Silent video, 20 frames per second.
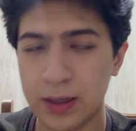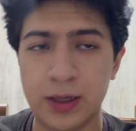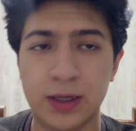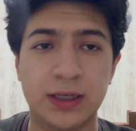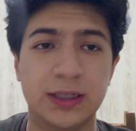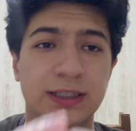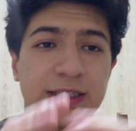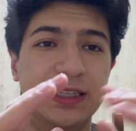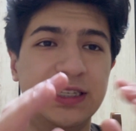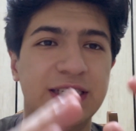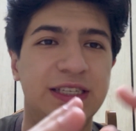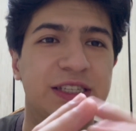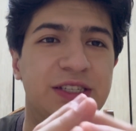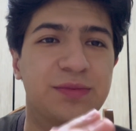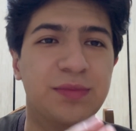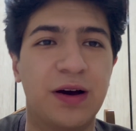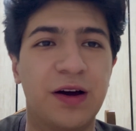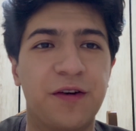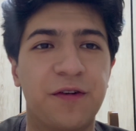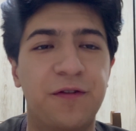This
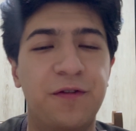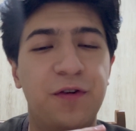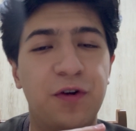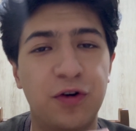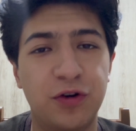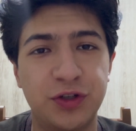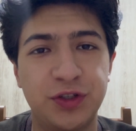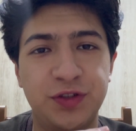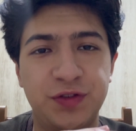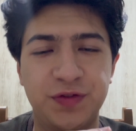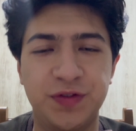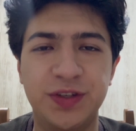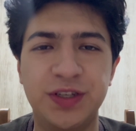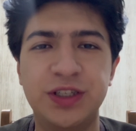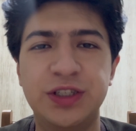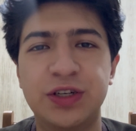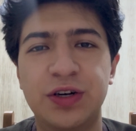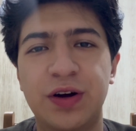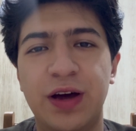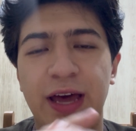is my
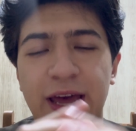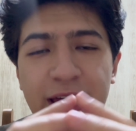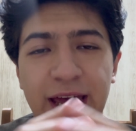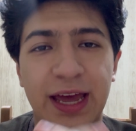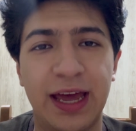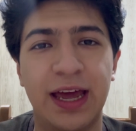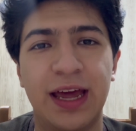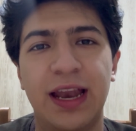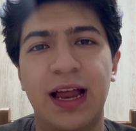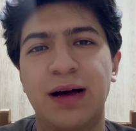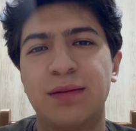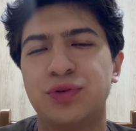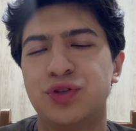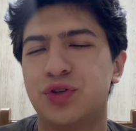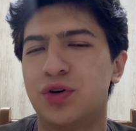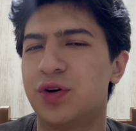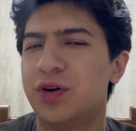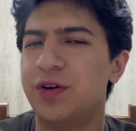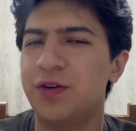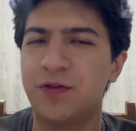first video
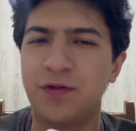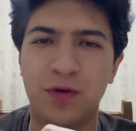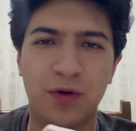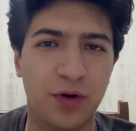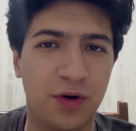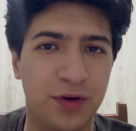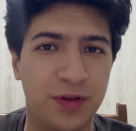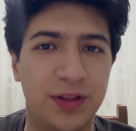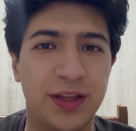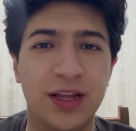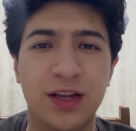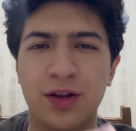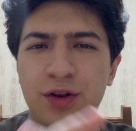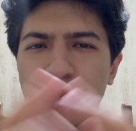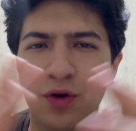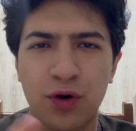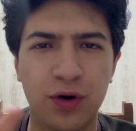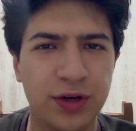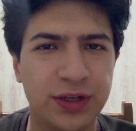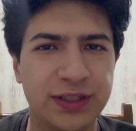and I'm sorry
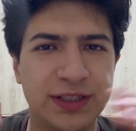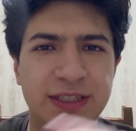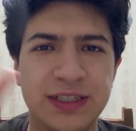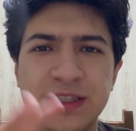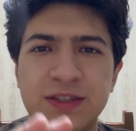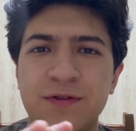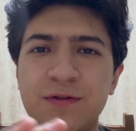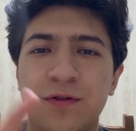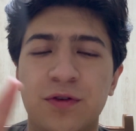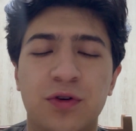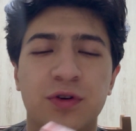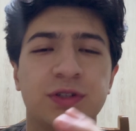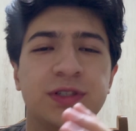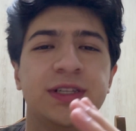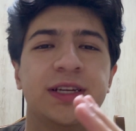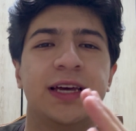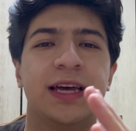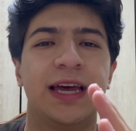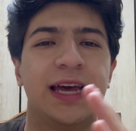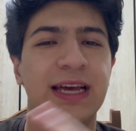for the
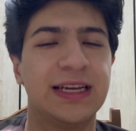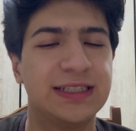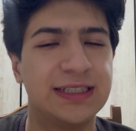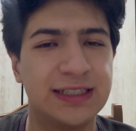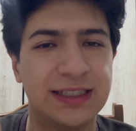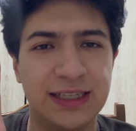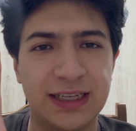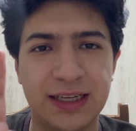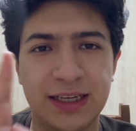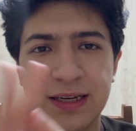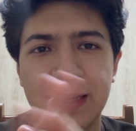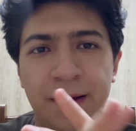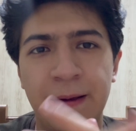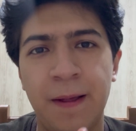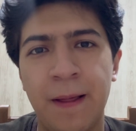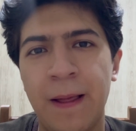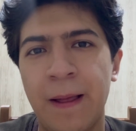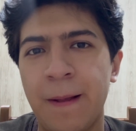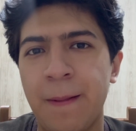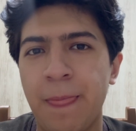noises, for the
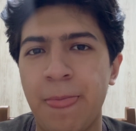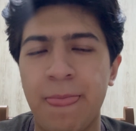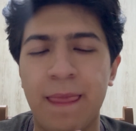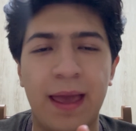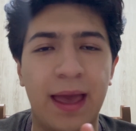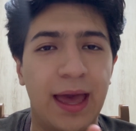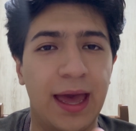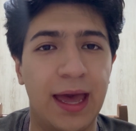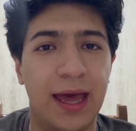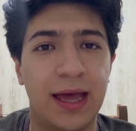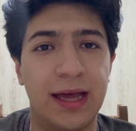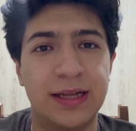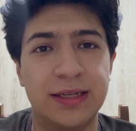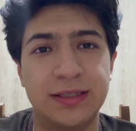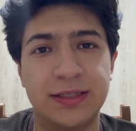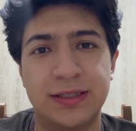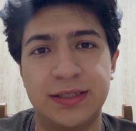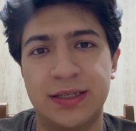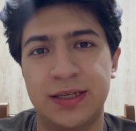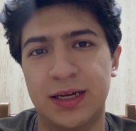editing,
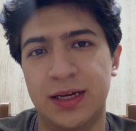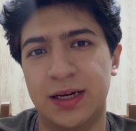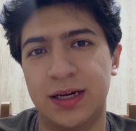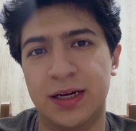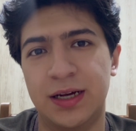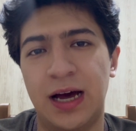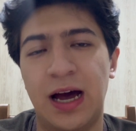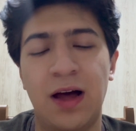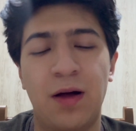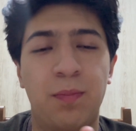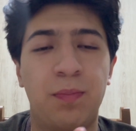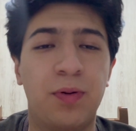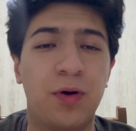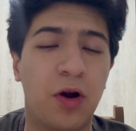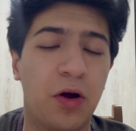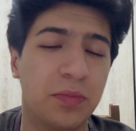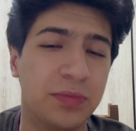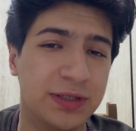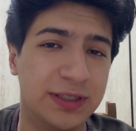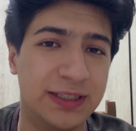and
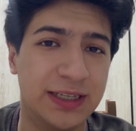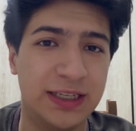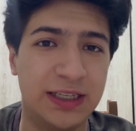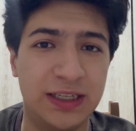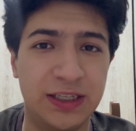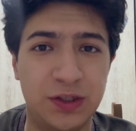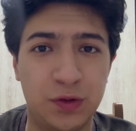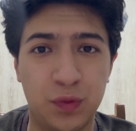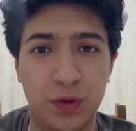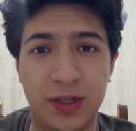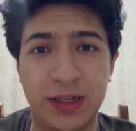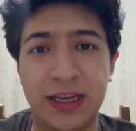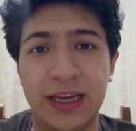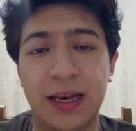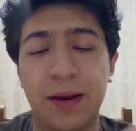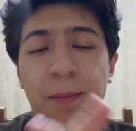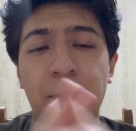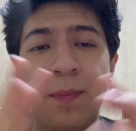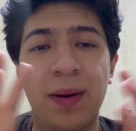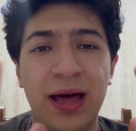I promise that
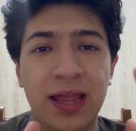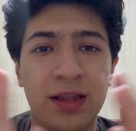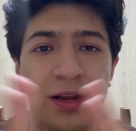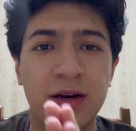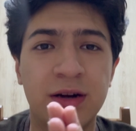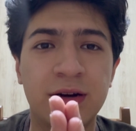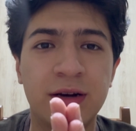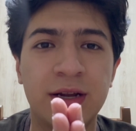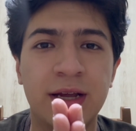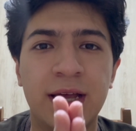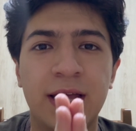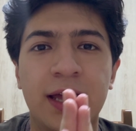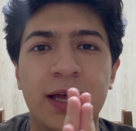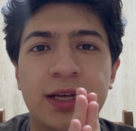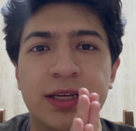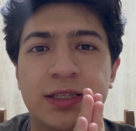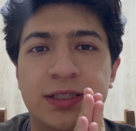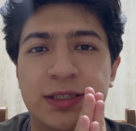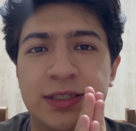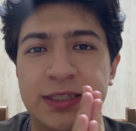it will get
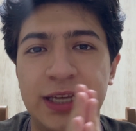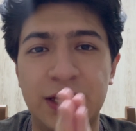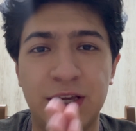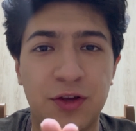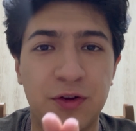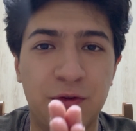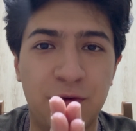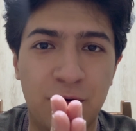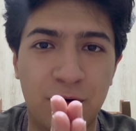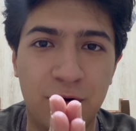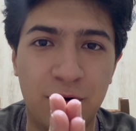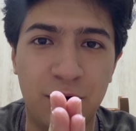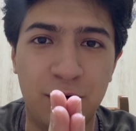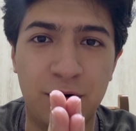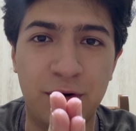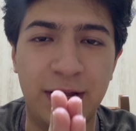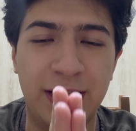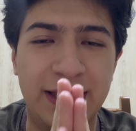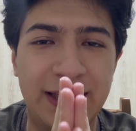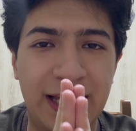better. Thank
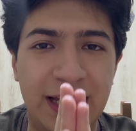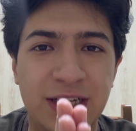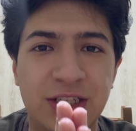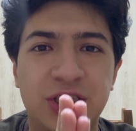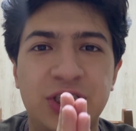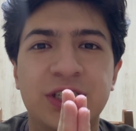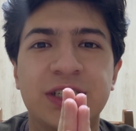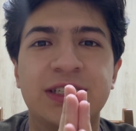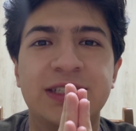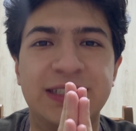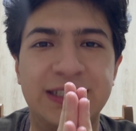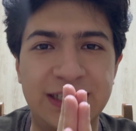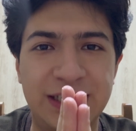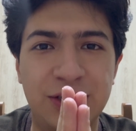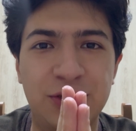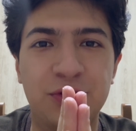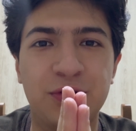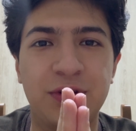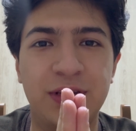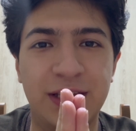you for your
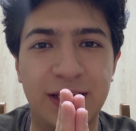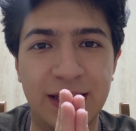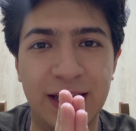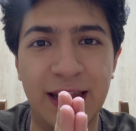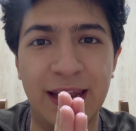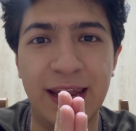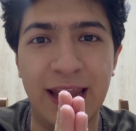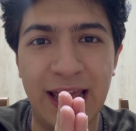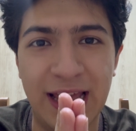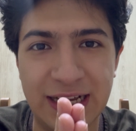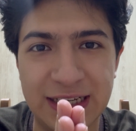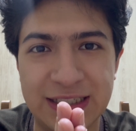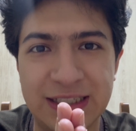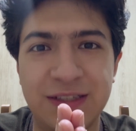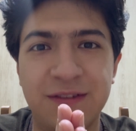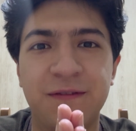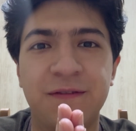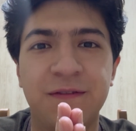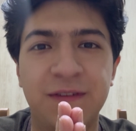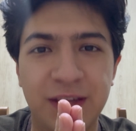attention. See you in the
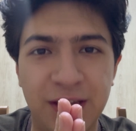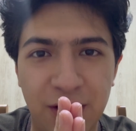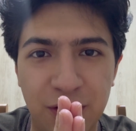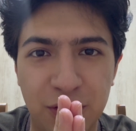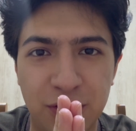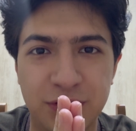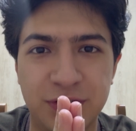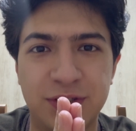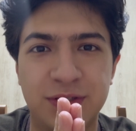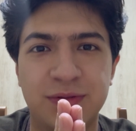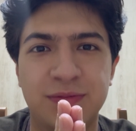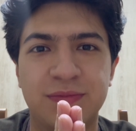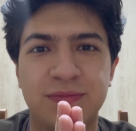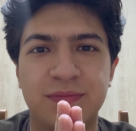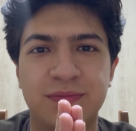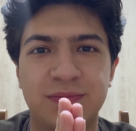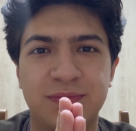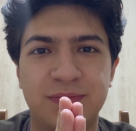next videos.